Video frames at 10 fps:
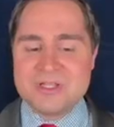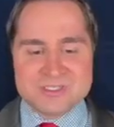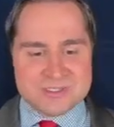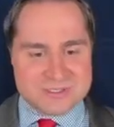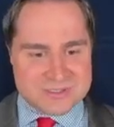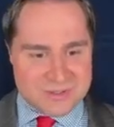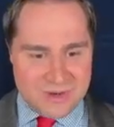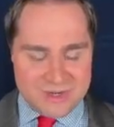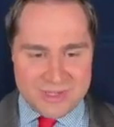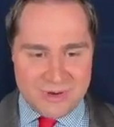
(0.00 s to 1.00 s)
let's
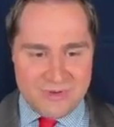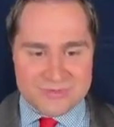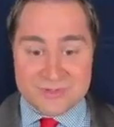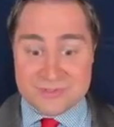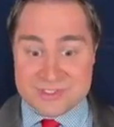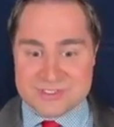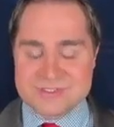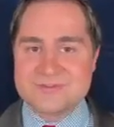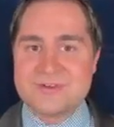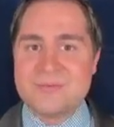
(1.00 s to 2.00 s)
talk about all the
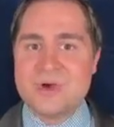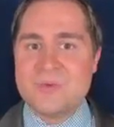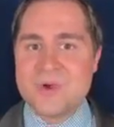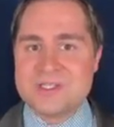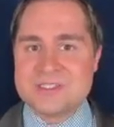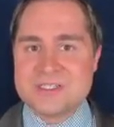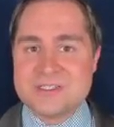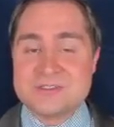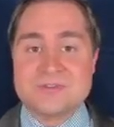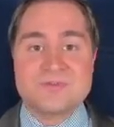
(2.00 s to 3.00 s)
differences from west to
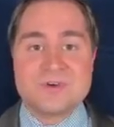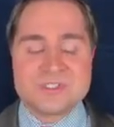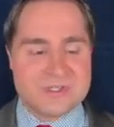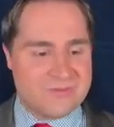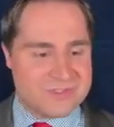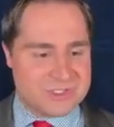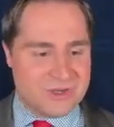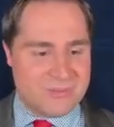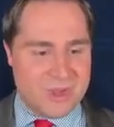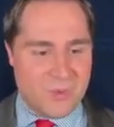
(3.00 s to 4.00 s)
east. First off, let's
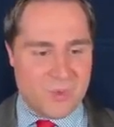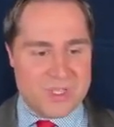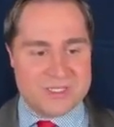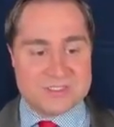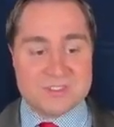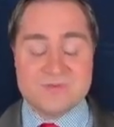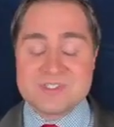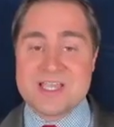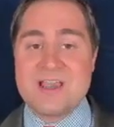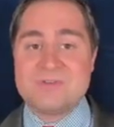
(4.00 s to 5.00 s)
talk about wind. So
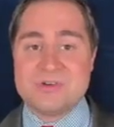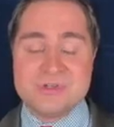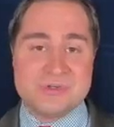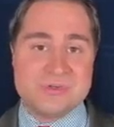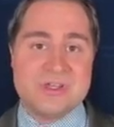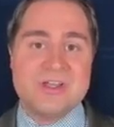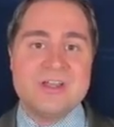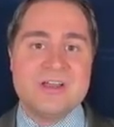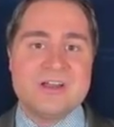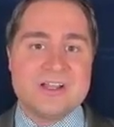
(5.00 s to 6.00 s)
this afternoon,
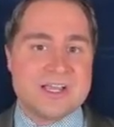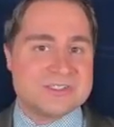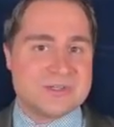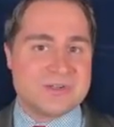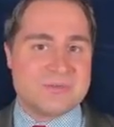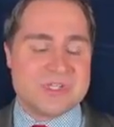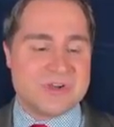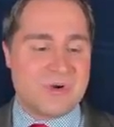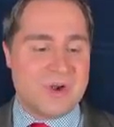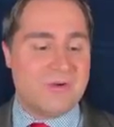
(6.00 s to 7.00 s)
gusts are going to
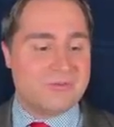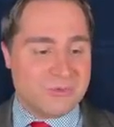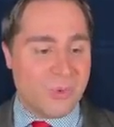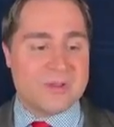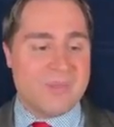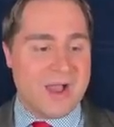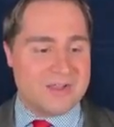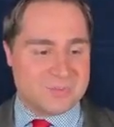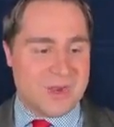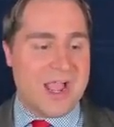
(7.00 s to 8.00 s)
be around 40
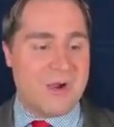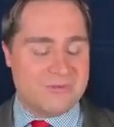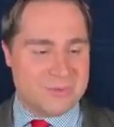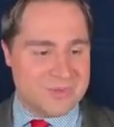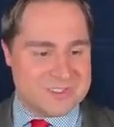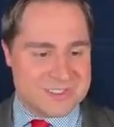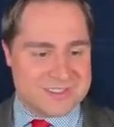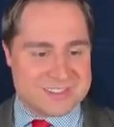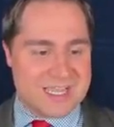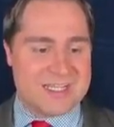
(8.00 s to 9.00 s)
miles per hour for places
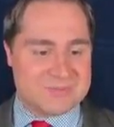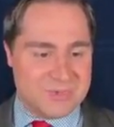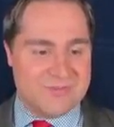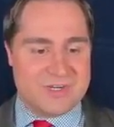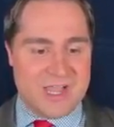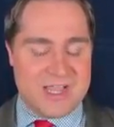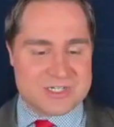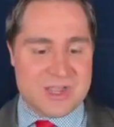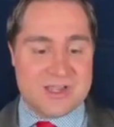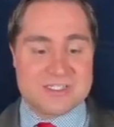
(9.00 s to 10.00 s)
like Scotts Bluff and
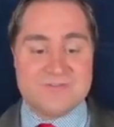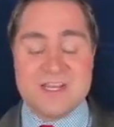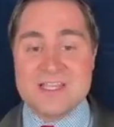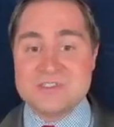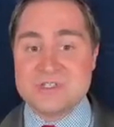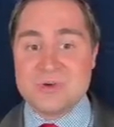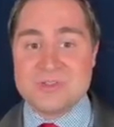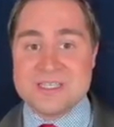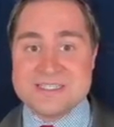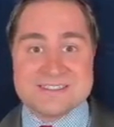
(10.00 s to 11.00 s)
Oshkosh. And then as you go
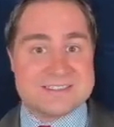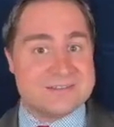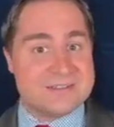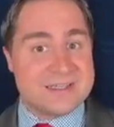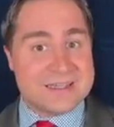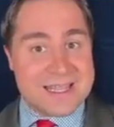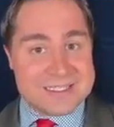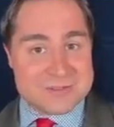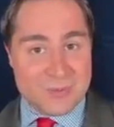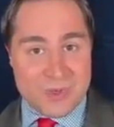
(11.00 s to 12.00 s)
to the east,
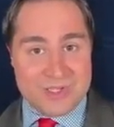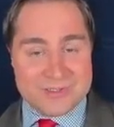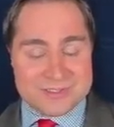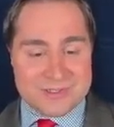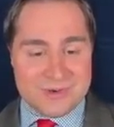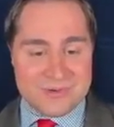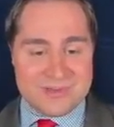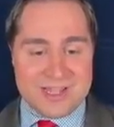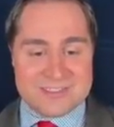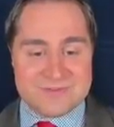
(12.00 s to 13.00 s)
less wind. So
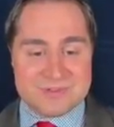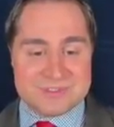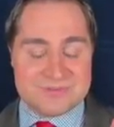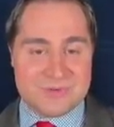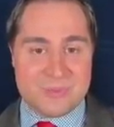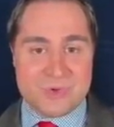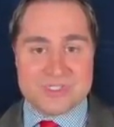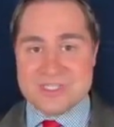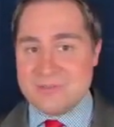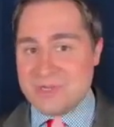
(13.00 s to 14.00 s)
lots of folks in for a
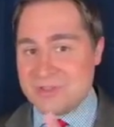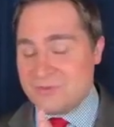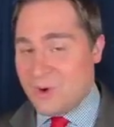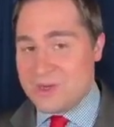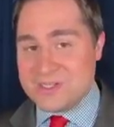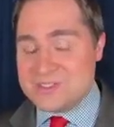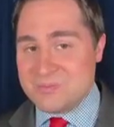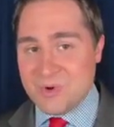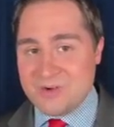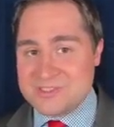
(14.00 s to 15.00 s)
breezy day. But in the far
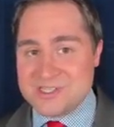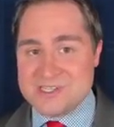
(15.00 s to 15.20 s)
eastern part of the